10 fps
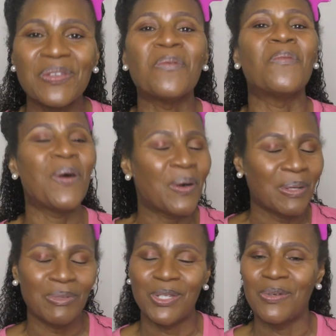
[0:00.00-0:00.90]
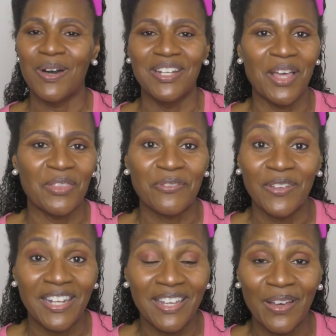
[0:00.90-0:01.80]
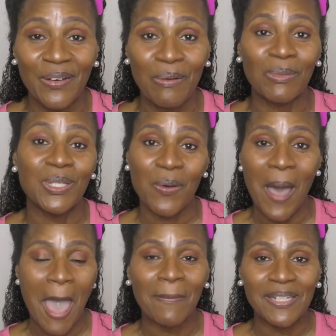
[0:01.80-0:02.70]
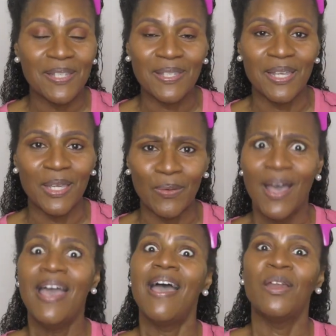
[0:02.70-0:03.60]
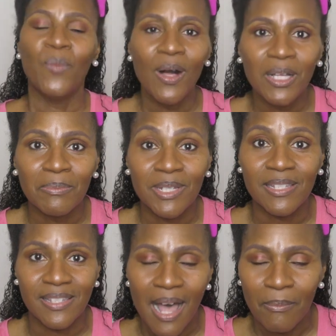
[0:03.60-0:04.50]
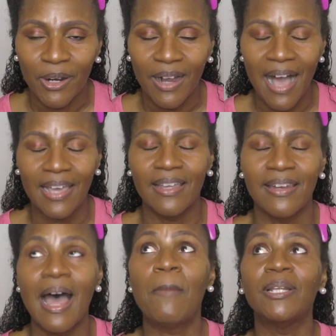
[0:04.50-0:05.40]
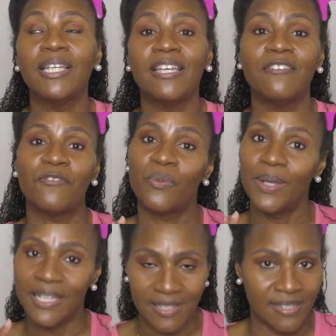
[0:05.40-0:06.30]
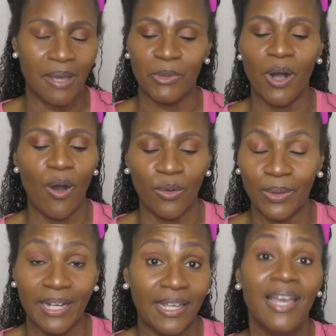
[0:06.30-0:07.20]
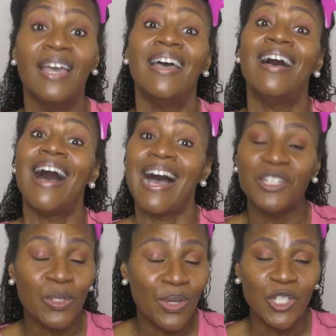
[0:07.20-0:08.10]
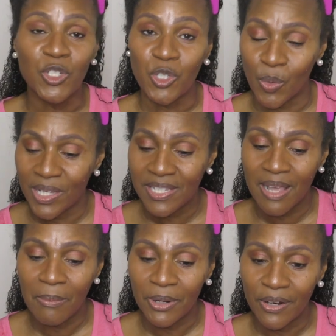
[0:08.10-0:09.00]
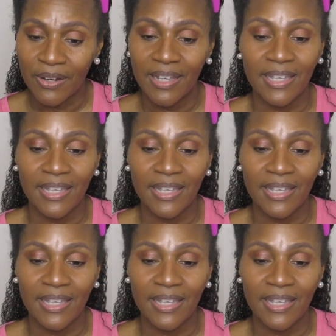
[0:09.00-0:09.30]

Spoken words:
Welcome to another video. I'm so happy to see you, and welcome to summer. I cannot believe it's summer already. I do enjoy summer.